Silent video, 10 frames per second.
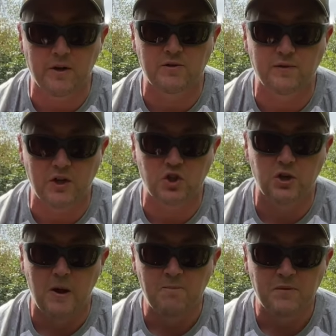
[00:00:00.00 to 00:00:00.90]
those fish
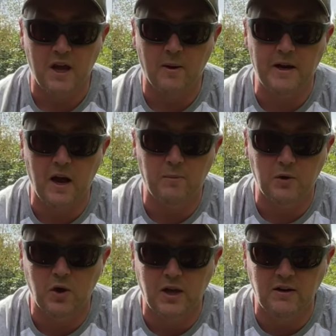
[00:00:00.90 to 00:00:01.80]
coming up
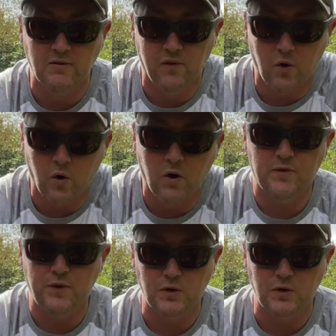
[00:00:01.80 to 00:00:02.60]
looking for the food.